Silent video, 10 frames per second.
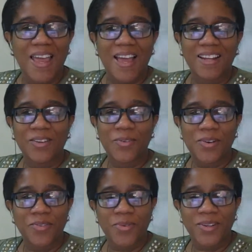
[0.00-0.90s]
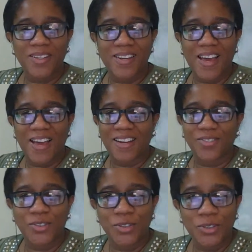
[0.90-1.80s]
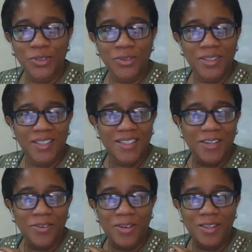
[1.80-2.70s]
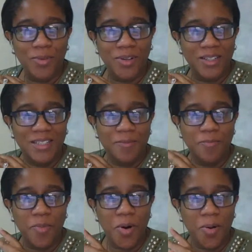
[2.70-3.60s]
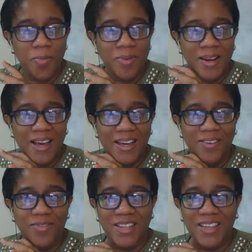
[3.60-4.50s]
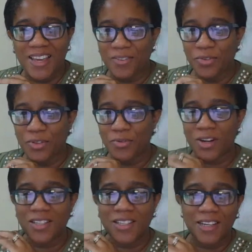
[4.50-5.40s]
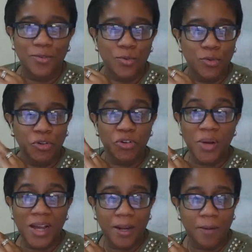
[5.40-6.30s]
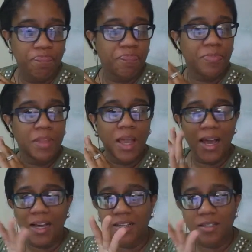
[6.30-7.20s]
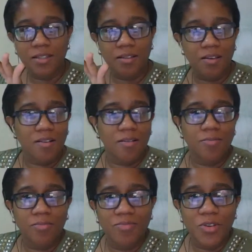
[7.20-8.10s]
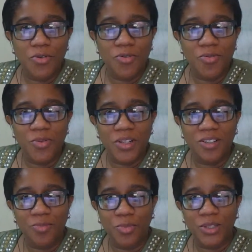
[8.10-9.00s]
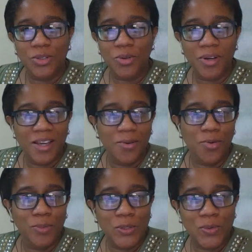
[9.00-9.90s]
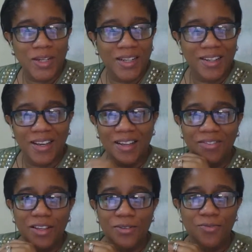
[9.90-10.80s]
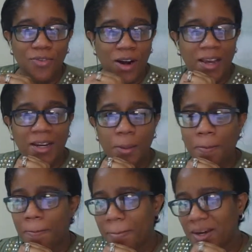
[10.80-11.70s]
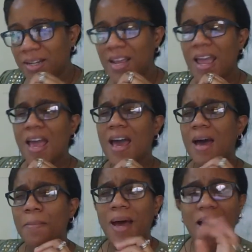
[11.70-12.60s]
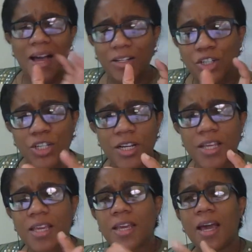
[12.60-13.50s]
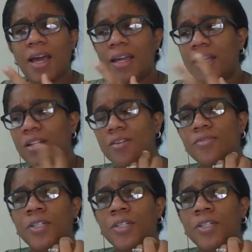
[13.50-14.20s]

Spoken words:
Hello, everyone. Good afternoon. It's Hillary, the marketing mom, live again for the Ready Set Grow show. And as we're talking homeschooling again this Friday, but I'm actually kind of